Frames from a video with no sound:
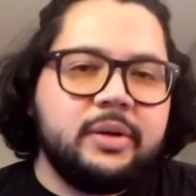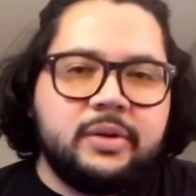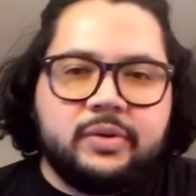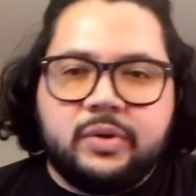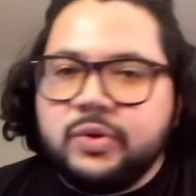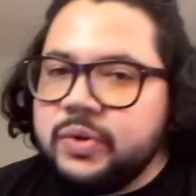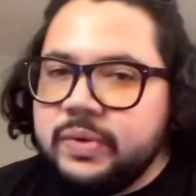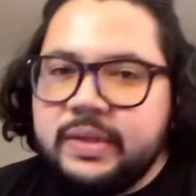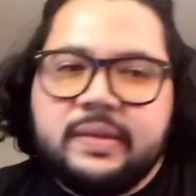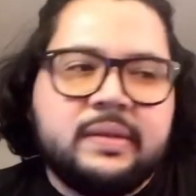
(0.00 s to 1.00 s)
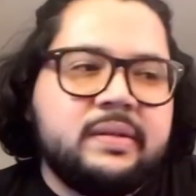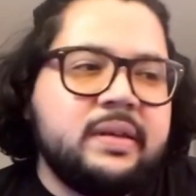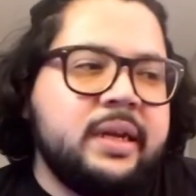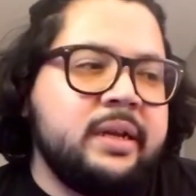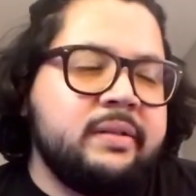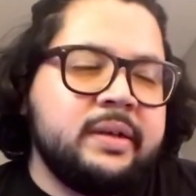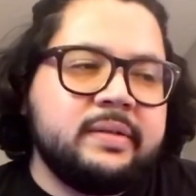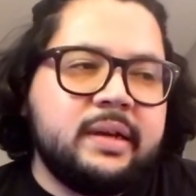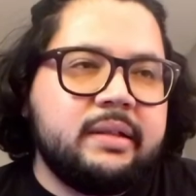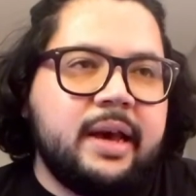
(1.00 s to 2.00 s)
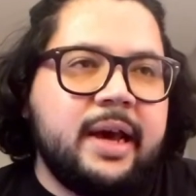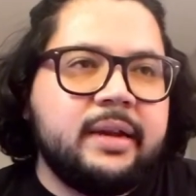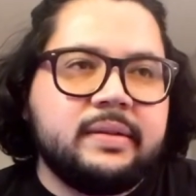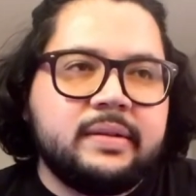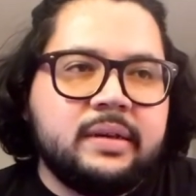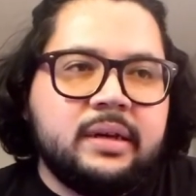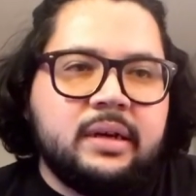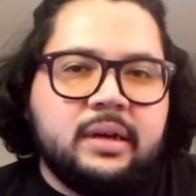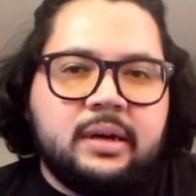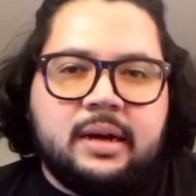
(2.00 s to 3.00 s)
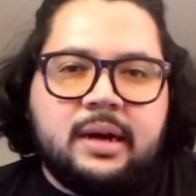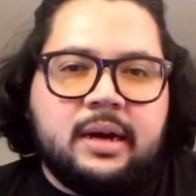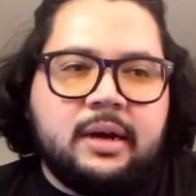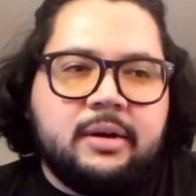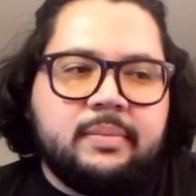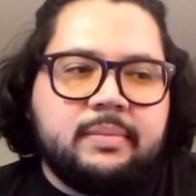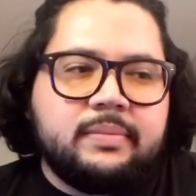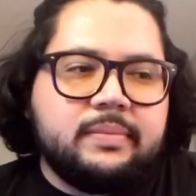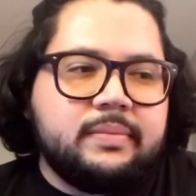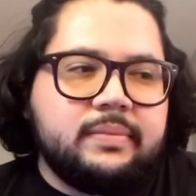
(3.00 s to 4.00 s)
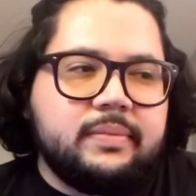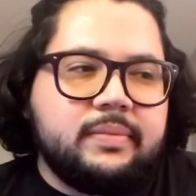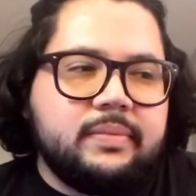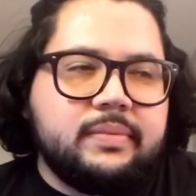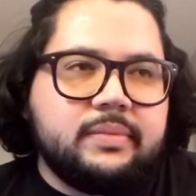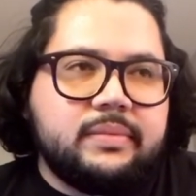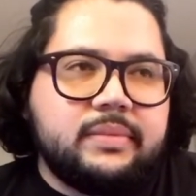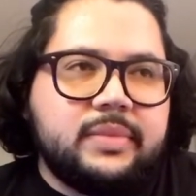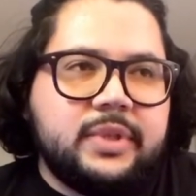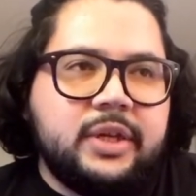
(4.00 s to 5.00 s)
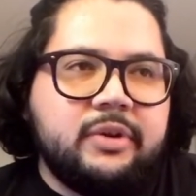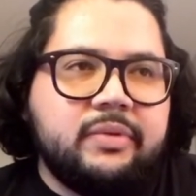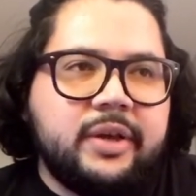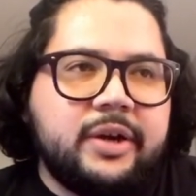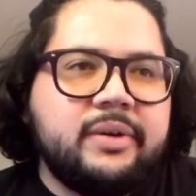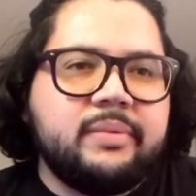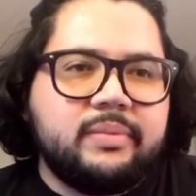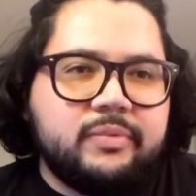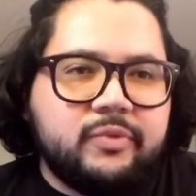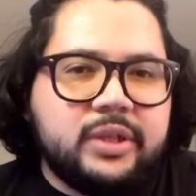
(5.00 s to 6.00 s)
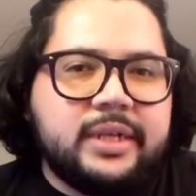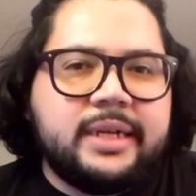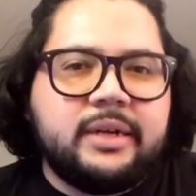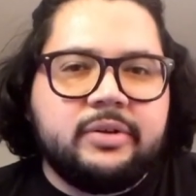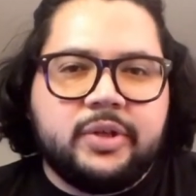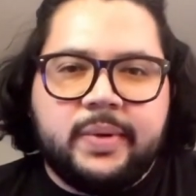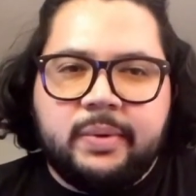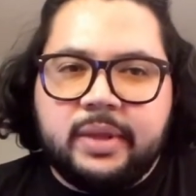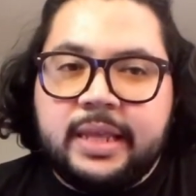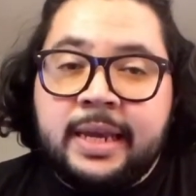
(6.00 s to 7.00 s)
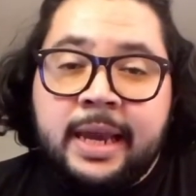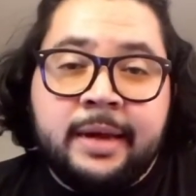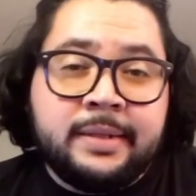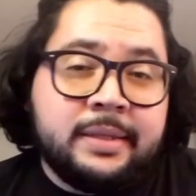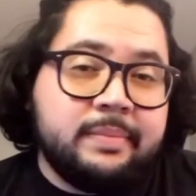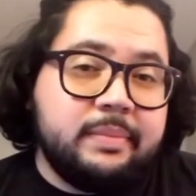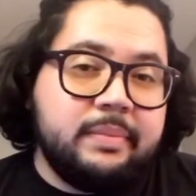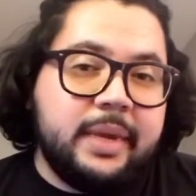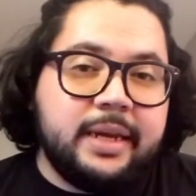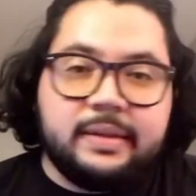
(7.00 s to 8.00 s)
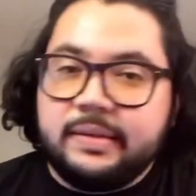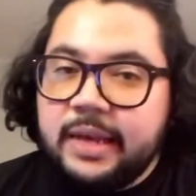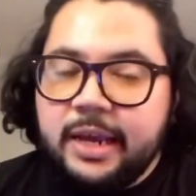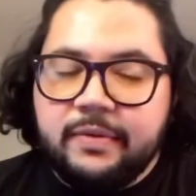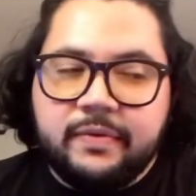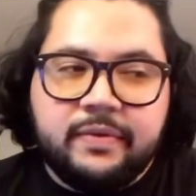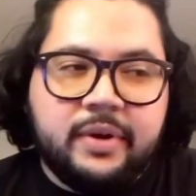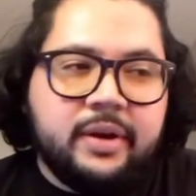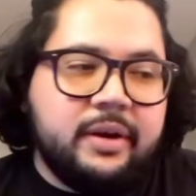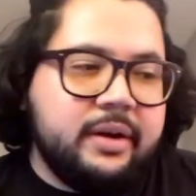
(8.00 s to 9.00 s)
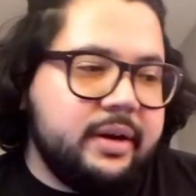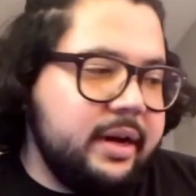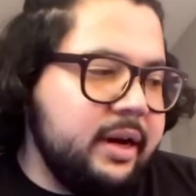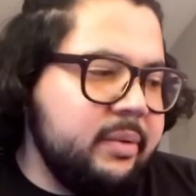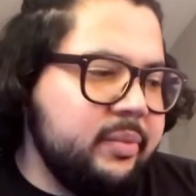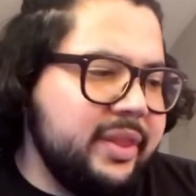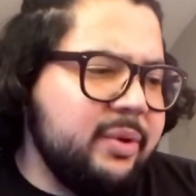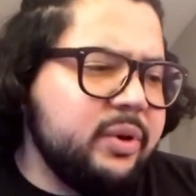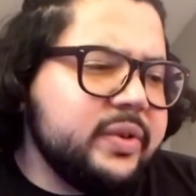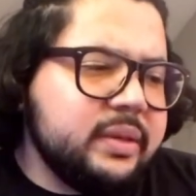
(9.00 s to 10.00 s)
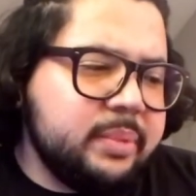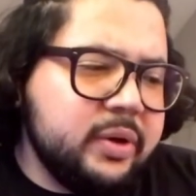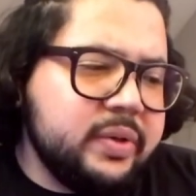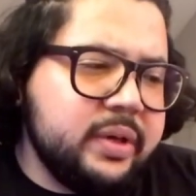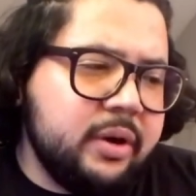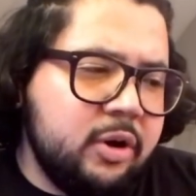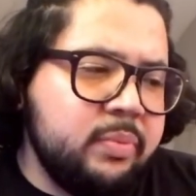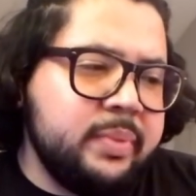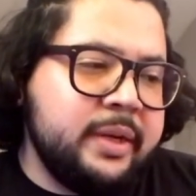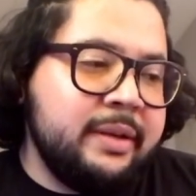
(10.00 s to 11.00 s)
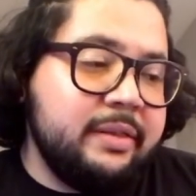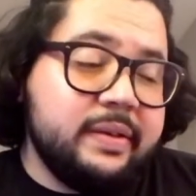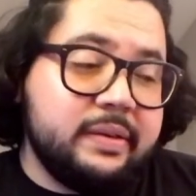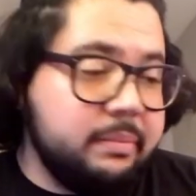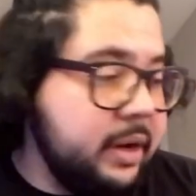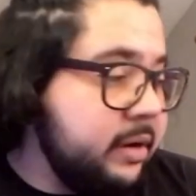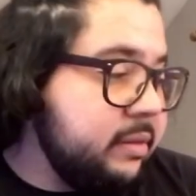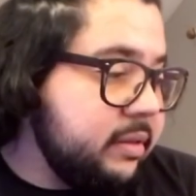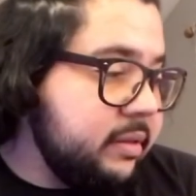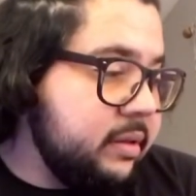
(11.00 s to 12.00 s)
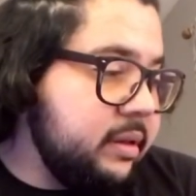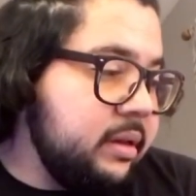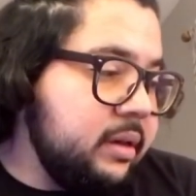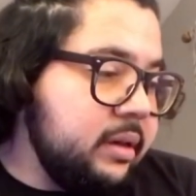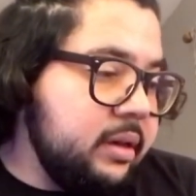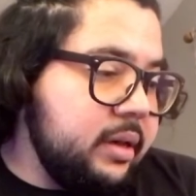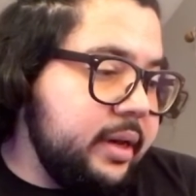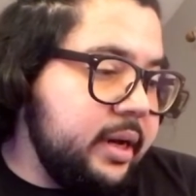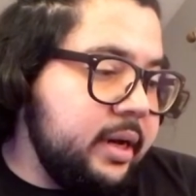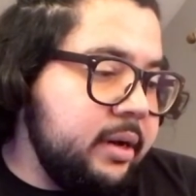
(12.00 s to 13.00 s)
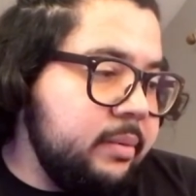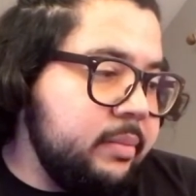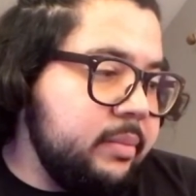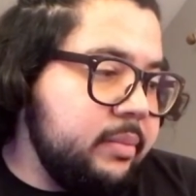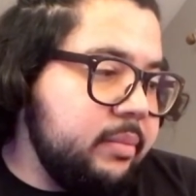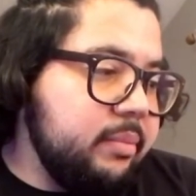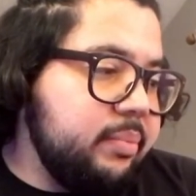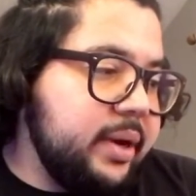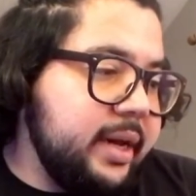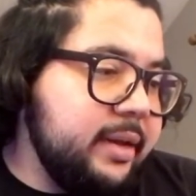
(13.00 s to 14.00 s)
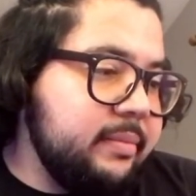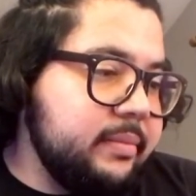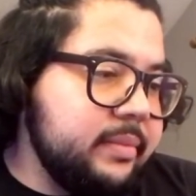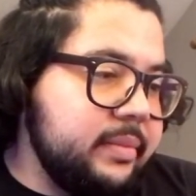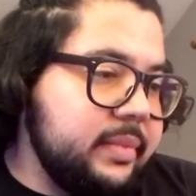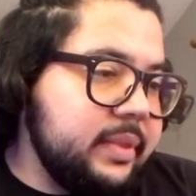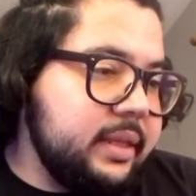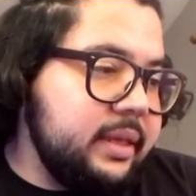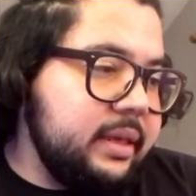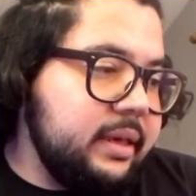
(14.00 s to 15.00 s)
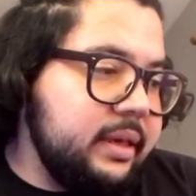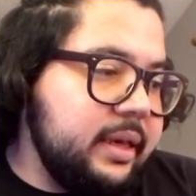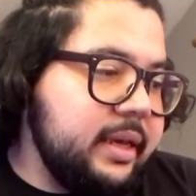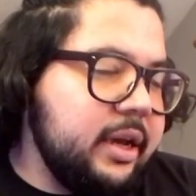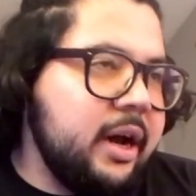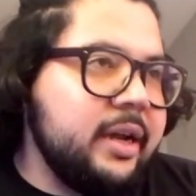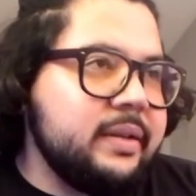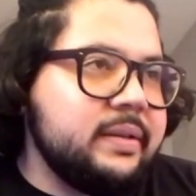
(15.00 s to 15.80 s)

social distancing and things like that. Um, you know, they're really doing what they can to make it safe. Um, they were supposed to open this month, um, but it got